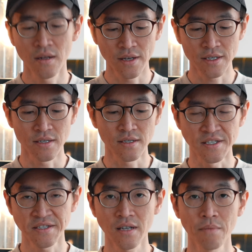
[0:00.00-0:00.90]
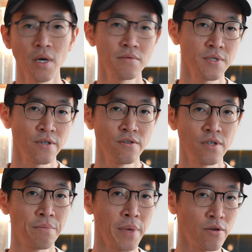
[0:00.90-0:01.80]
This is the step up to
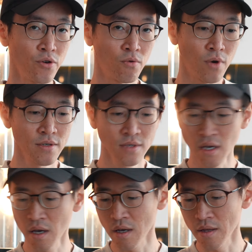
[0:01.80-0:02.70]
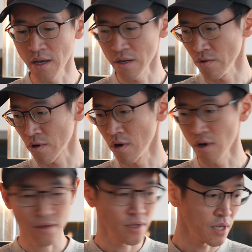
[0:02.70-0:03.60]
the manual one, that you
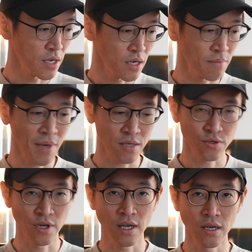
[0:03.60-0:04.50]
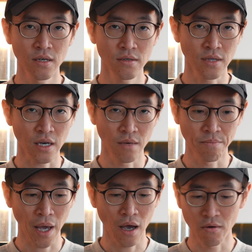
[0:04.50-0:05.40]
got the battery here that
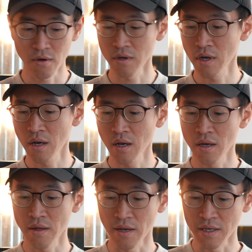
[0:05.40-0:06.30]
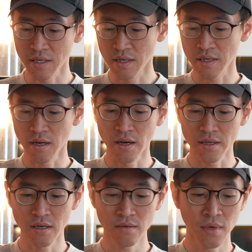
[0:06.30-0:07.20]
can power this
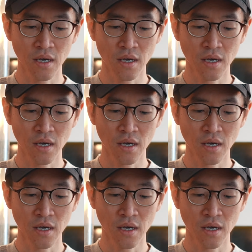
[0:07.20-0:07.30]
slider.